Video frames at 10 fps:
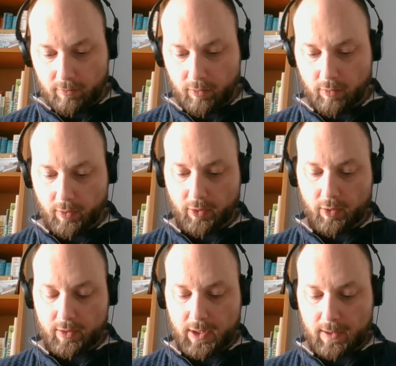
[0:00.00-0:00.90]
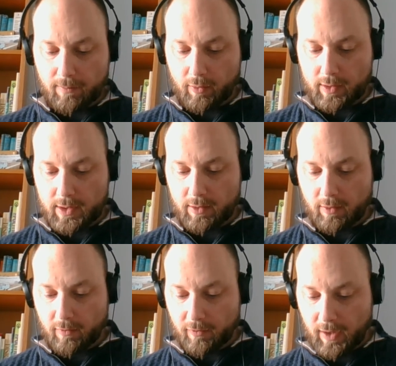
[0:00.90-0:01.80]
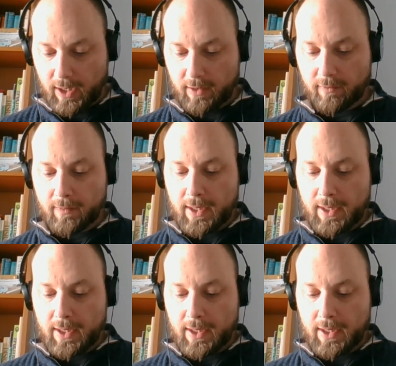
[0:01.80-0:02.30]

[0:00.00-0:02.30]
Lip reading: Rule 13.05.